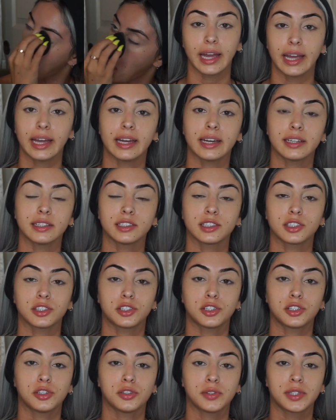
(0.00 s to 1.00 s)
And
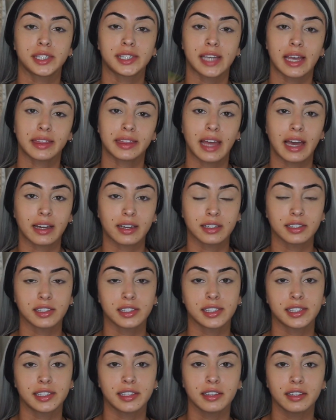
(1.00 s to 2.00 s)
to set that
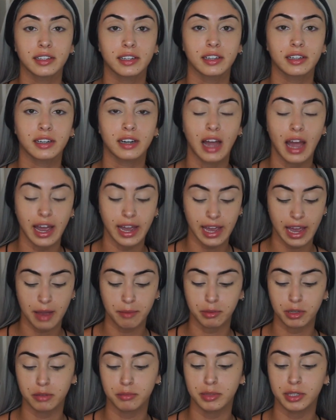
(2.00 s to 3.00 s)
concealer, I am
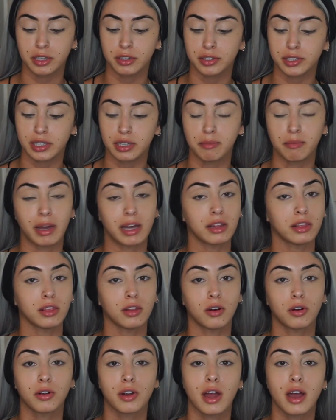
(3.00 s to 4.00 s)
going to be using my
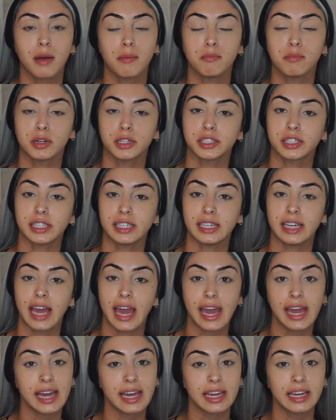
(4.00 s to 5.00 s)
Laura
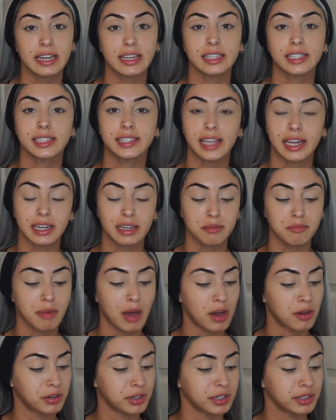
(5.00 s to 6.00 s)
Mercier setting
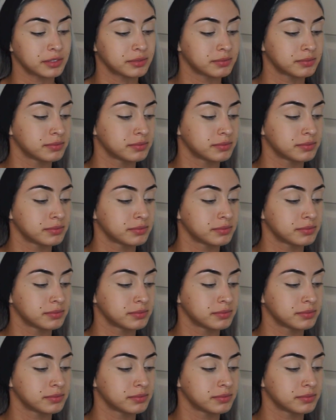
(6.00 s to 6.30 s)
powder.